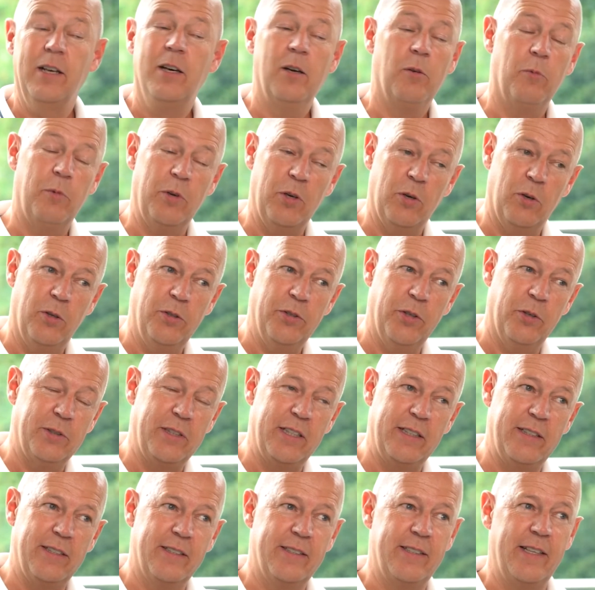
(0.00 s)
We all know
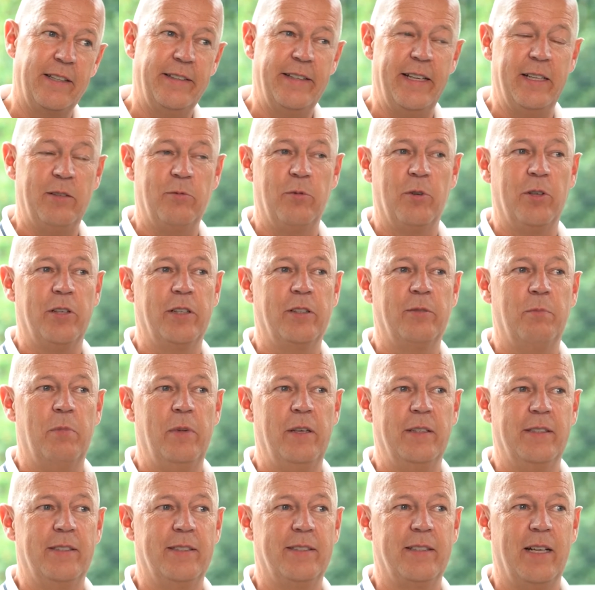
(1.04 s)
that the network
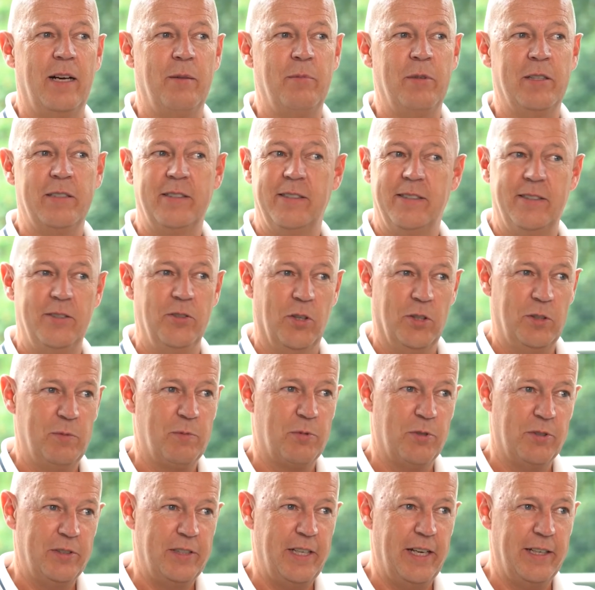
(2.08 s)
at Starbucks is not
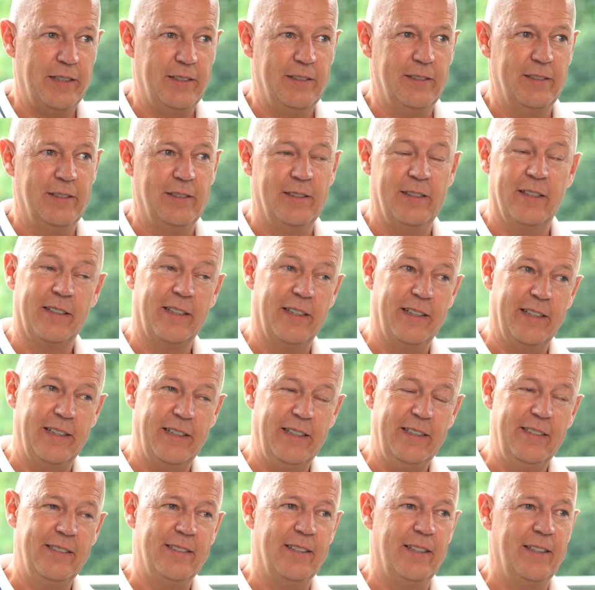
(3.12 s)
protected, and I can
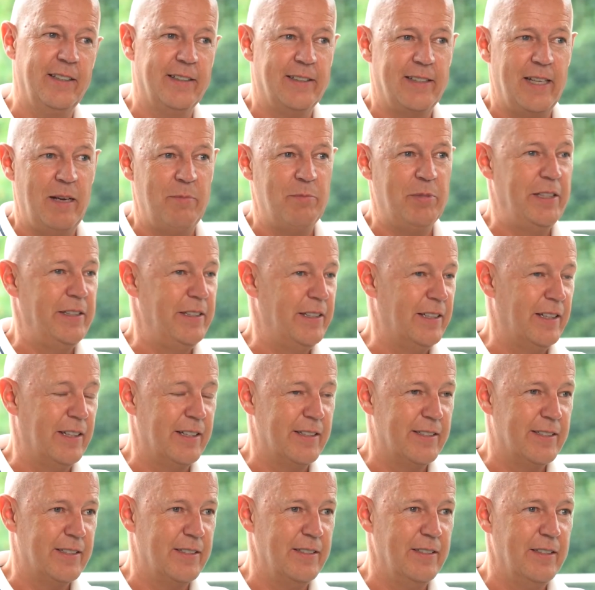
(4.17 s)
easily tap in and
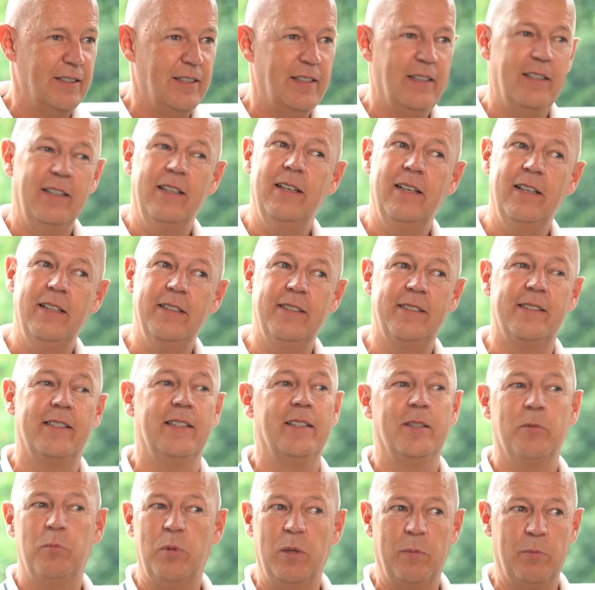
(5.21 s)
listen, and still
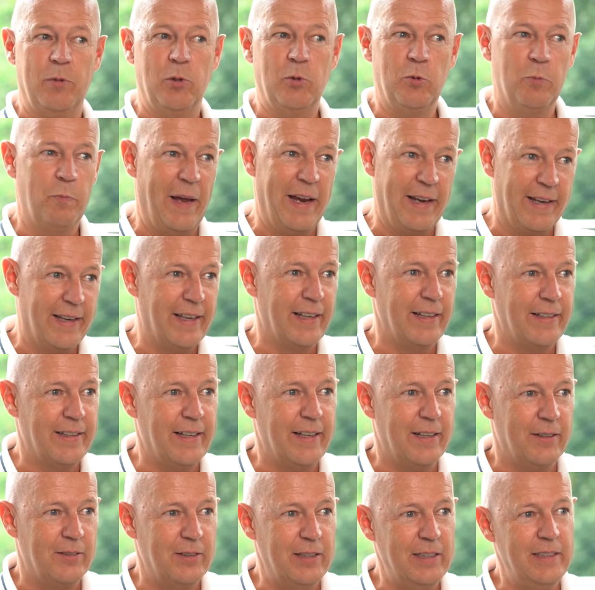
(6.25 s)
the people do banking
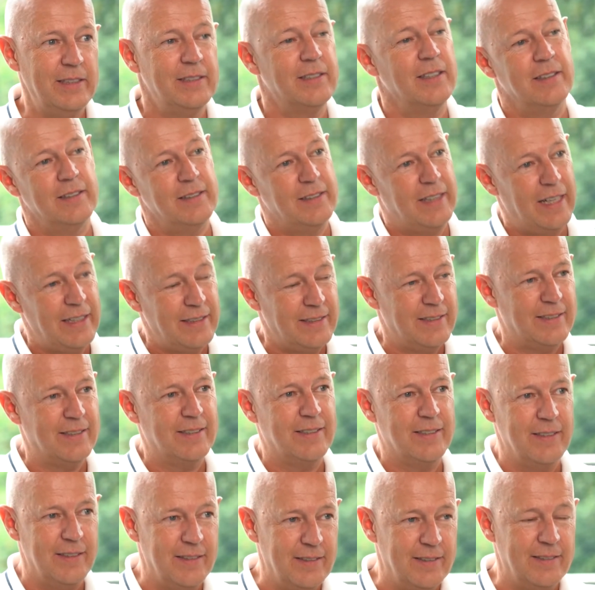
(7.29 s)
there, right? So that's
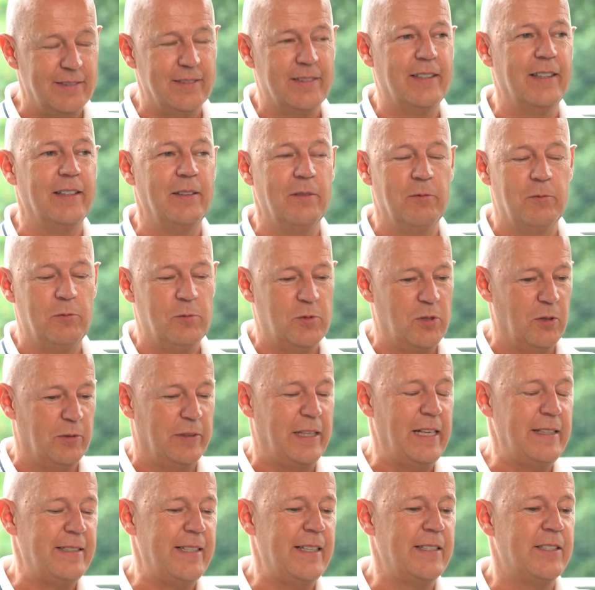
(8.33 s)
the thing. So
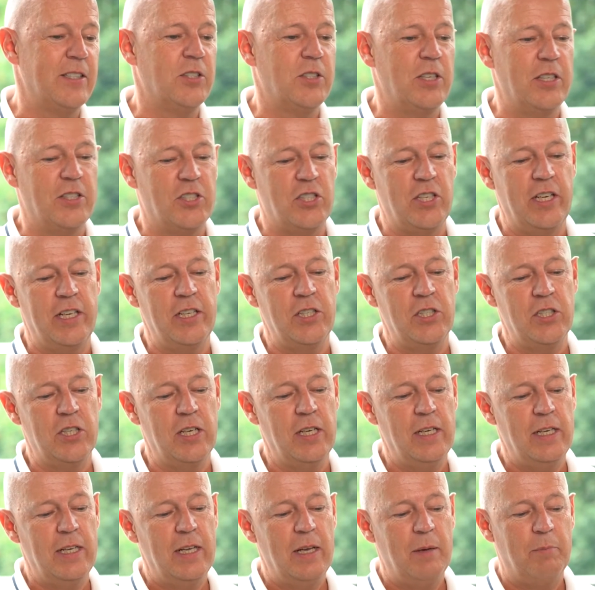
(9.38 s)
that has a change.
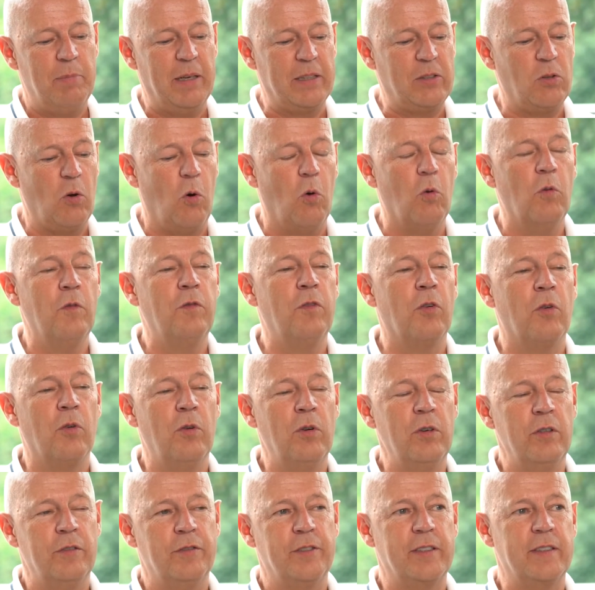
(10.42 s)
But
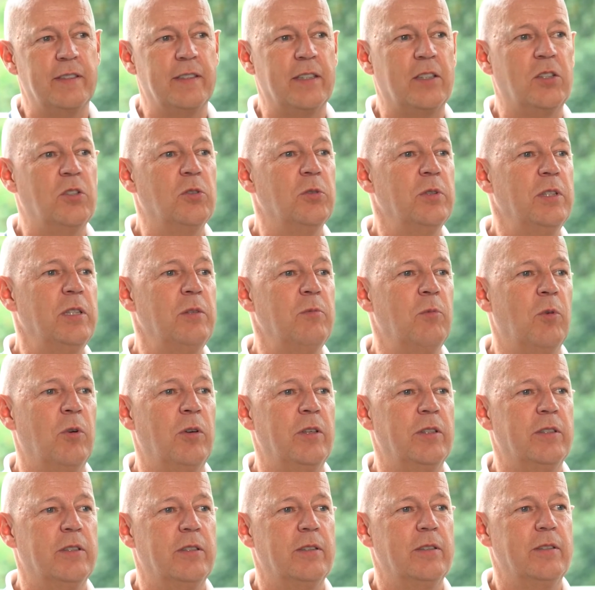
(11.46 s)
overall, for the security
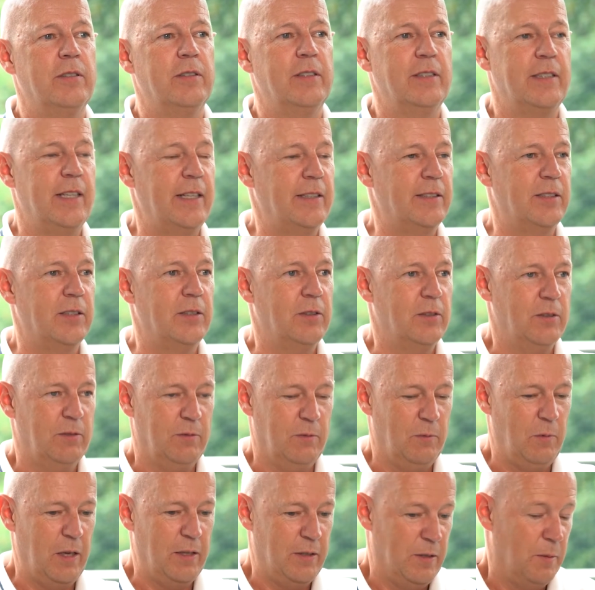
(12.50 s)
world, this has
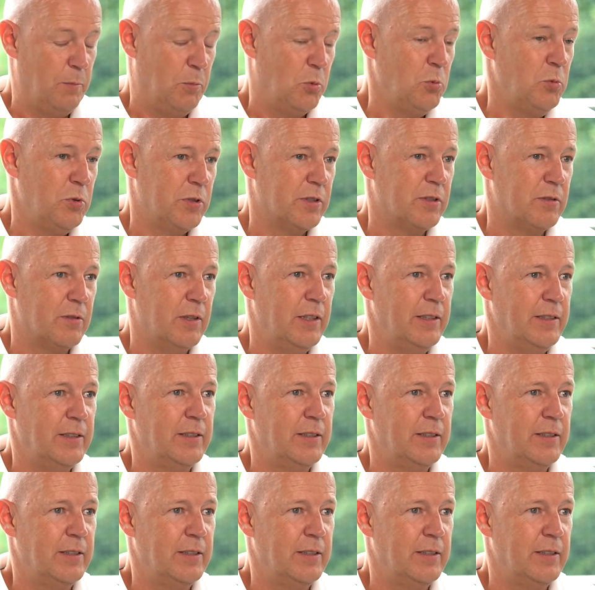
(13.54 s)
it's a boost, right?